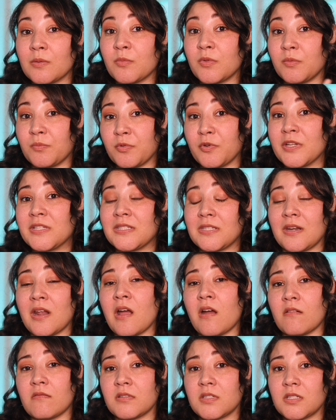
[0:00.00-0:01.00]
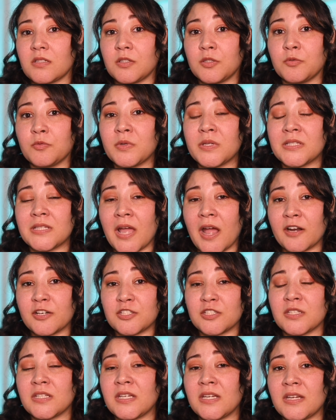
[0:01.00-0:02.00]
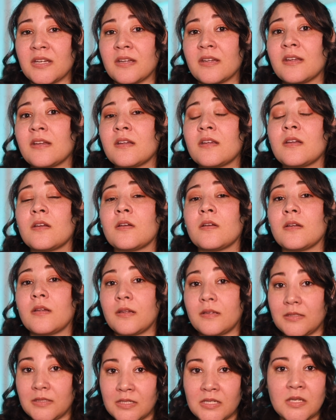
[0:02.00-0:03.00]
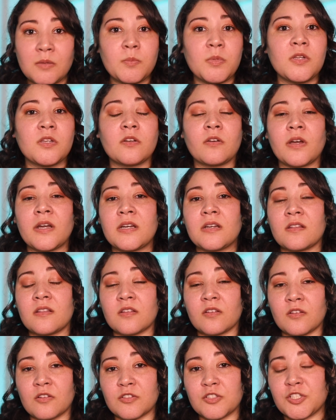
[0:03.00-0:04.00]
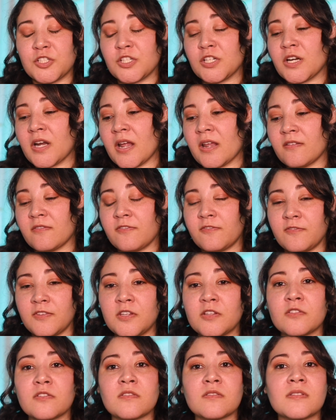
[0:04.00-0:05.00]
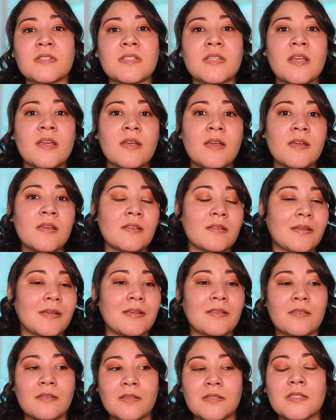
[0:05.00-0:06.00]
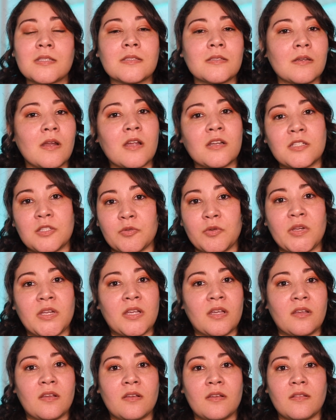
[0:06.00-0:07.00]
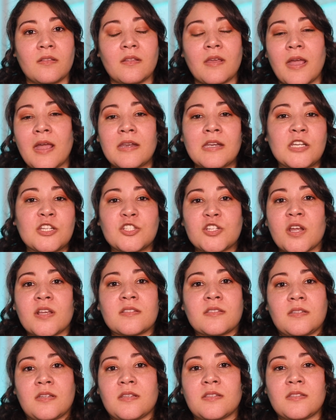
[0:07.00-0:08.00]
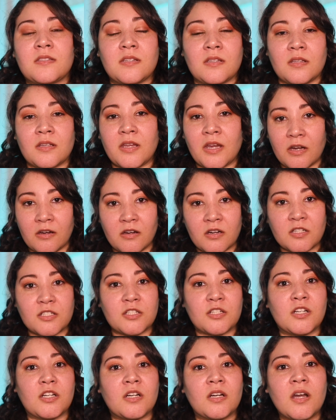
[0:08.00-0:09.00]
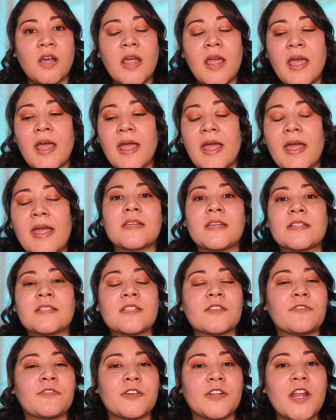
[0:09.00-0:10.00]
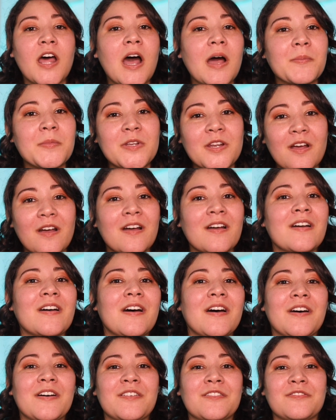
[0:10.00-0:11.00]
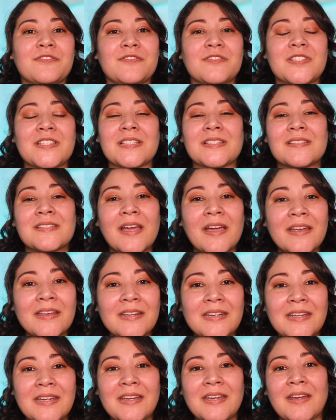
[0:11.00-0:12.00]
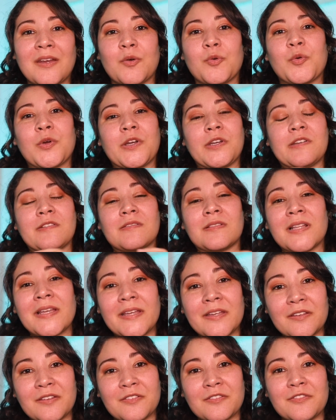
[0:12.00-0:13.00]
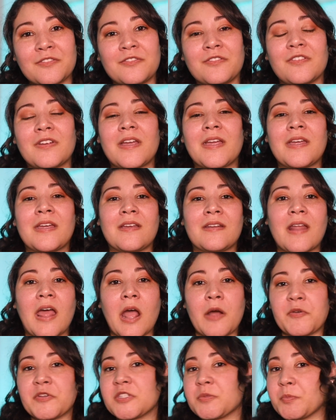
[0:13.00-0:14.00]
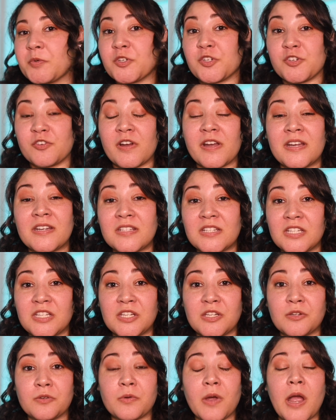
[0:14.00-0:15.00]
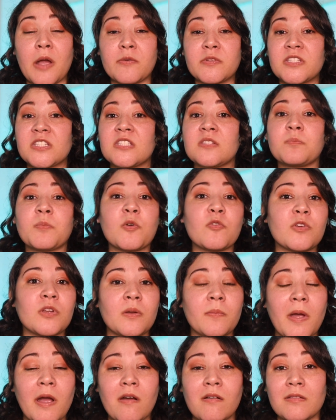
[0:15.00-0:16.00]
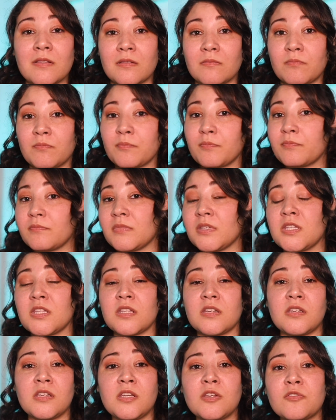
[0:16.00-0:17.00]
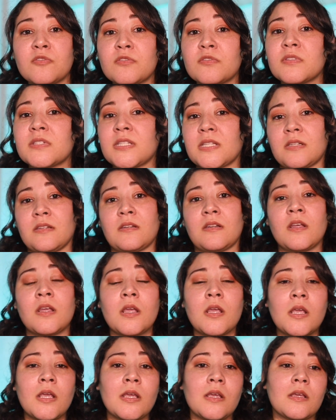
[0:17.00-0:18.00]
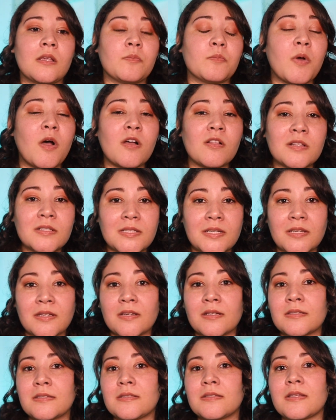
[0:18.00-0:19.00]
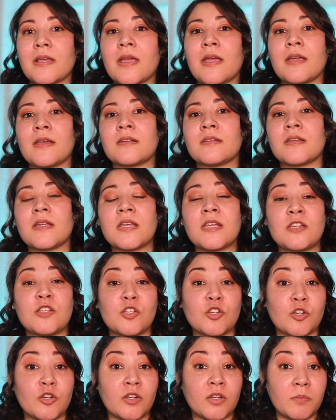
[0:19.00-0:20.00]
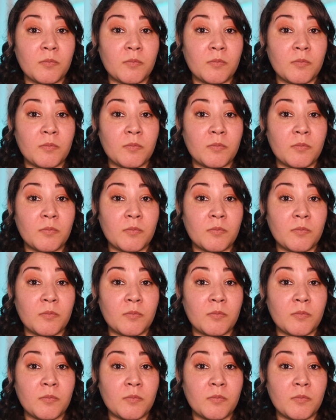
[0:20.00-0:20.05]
when someone points it out who is actually deep ingrained in the culture and feels Like, this is not doing any justice to the character. It's a phenomena of society, where you live, and how it's portrayed to you, how it's spoken about in the news and in politics and in your